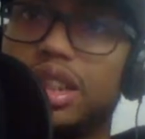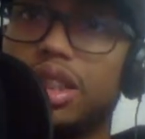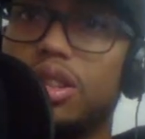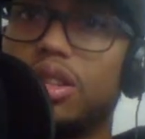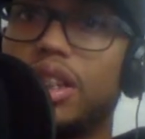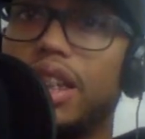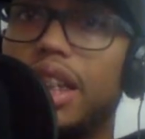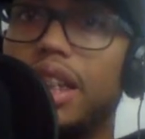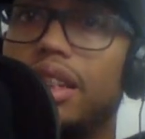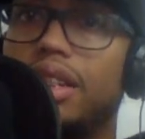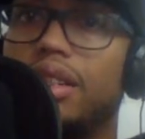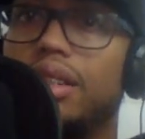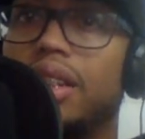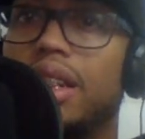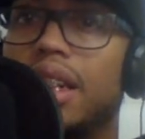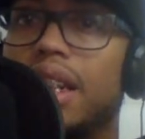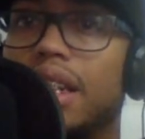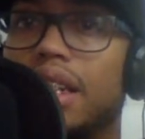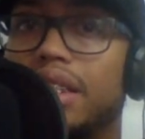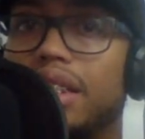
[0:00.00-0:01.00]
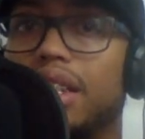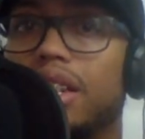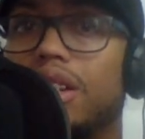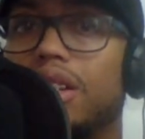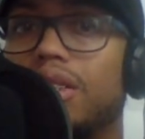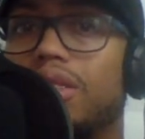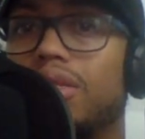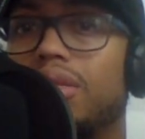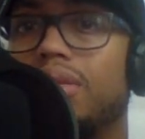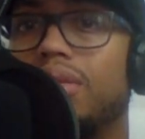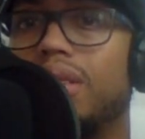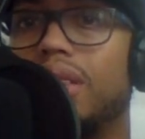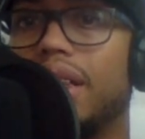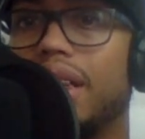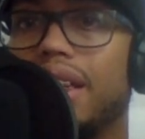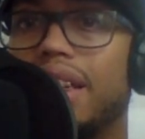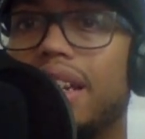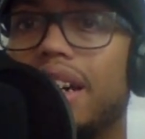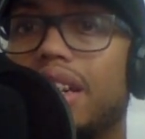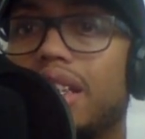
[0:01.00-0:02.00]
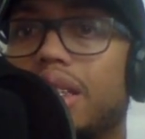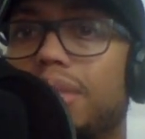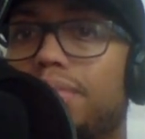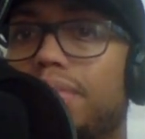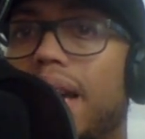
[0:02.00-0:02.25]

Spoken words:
So he So the Canucks